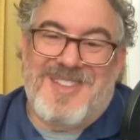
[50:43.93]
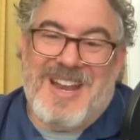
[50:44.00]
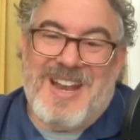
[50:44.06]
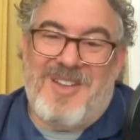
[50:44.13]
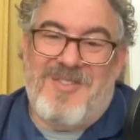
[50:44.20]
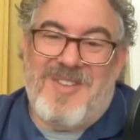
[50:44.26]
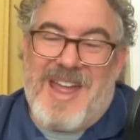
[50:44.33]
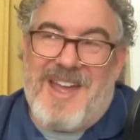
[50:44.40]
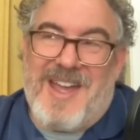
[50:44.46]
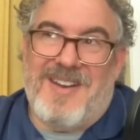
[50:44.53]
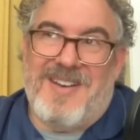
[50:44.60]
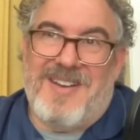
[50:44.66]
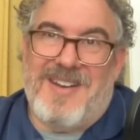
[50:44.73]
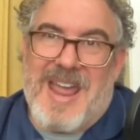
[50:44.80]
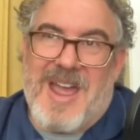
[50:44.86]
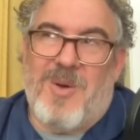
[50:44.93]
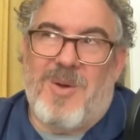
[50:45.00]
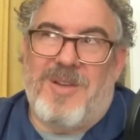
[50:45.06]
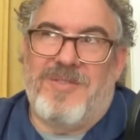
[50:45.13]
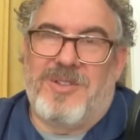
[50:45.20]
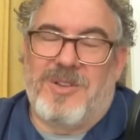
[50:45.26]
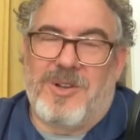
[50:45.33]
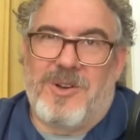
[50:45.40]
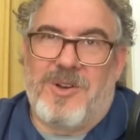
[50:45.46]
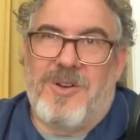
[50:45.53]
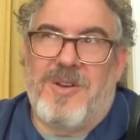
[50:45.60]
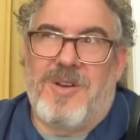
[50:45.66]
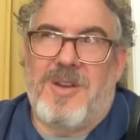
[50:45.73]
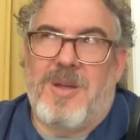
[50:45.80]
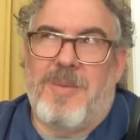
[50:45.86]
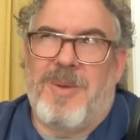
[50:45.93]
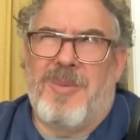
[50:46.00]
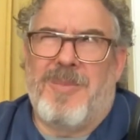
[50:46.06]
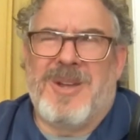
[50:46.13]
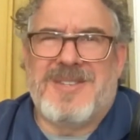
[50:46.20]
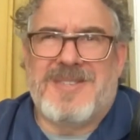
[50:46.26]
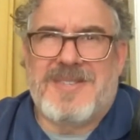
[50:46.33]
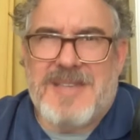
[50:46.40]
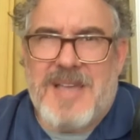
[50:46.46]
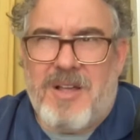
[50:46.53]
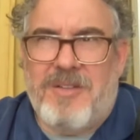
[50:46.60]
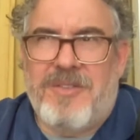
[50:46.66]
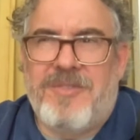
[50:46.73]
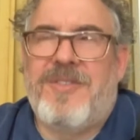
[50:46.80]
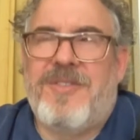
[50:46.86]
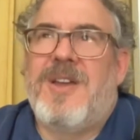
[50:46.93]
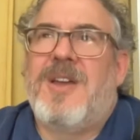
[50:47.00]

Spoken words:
that I've had and how I've learned about myself